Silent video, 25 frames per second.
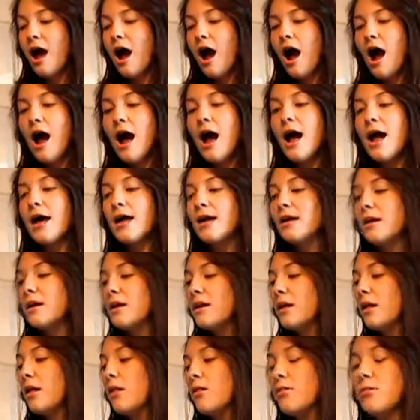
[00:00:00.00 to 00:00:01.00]
I
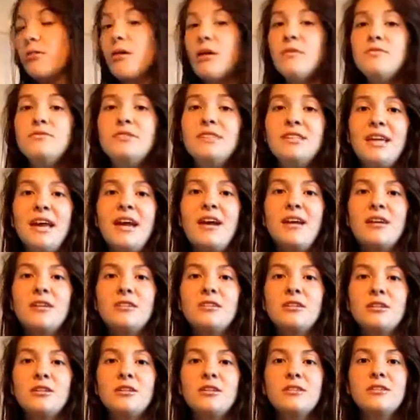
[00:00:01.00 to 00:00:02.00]
love the
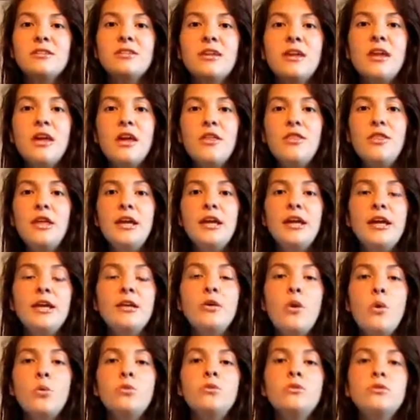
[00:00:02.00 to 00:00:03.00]
characters. They, it
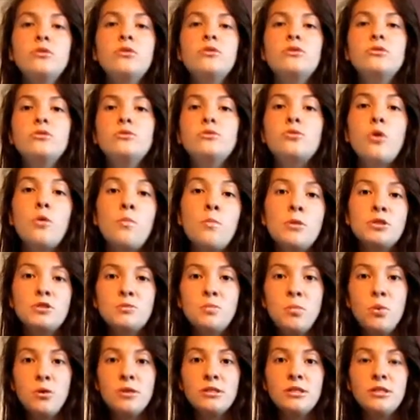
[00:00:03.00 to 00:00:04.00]
goes so much
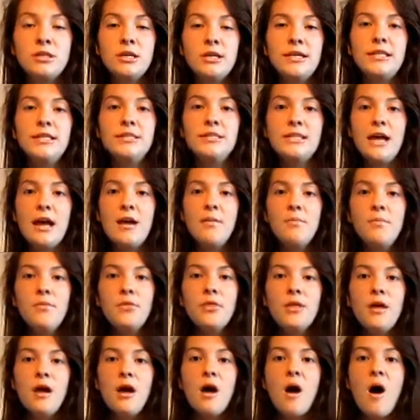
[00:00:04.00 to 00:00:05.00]
more in depth
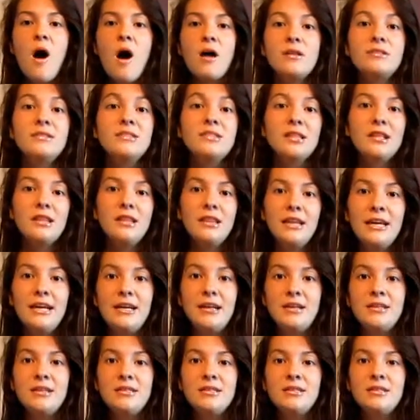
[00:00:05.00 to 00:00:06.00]
on
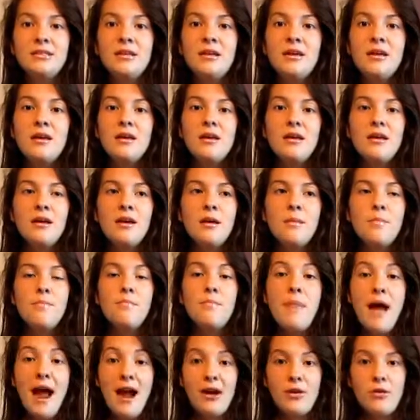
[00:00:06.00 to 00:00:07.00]
Celaena's
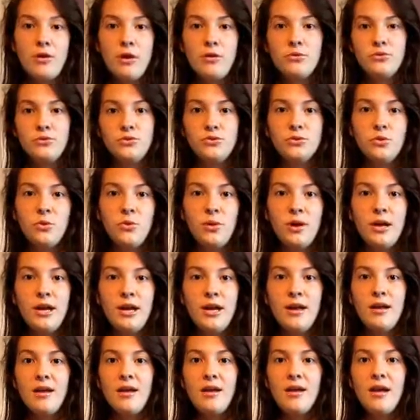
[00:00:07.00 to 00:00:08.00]
background story.
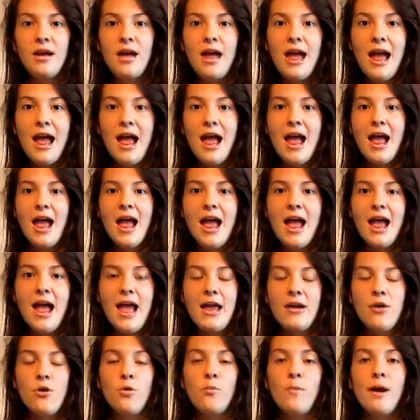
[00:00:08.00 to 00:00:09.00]

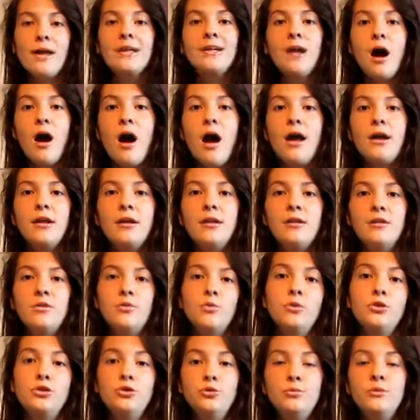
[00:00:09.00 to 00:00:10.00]
And oh my god,
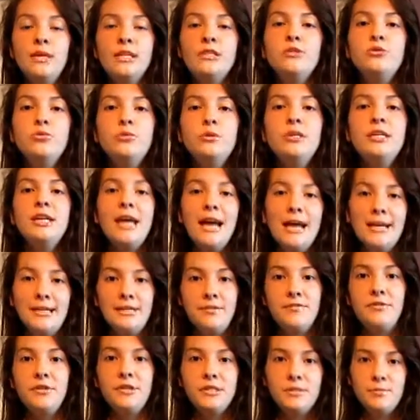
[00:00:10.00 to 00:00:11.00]
when you get to the end
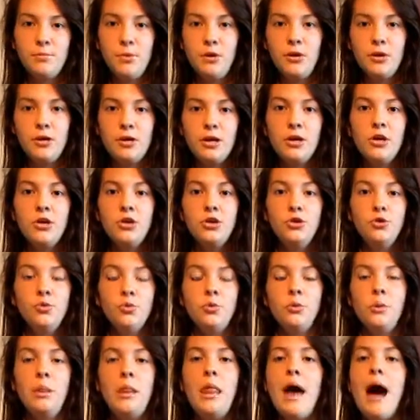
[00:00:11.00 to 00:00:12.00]
of this book, you
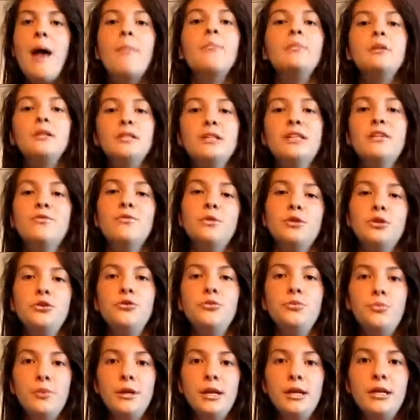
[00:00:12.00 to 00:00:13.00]
will not believe what you
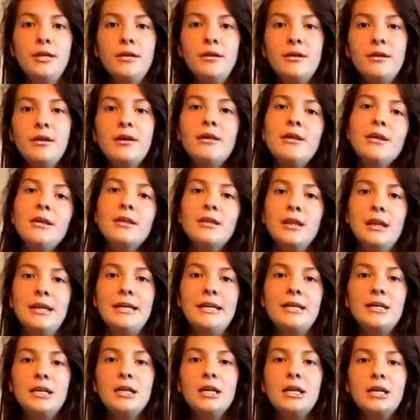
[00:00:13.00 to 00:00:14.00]
read.
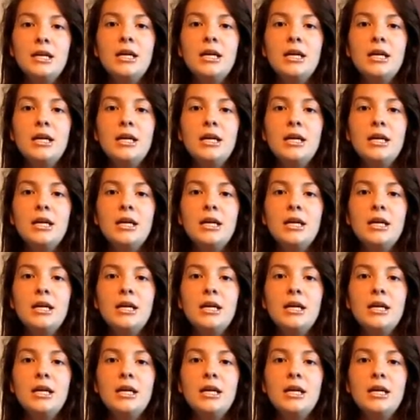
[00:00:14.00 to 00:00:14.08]
Like,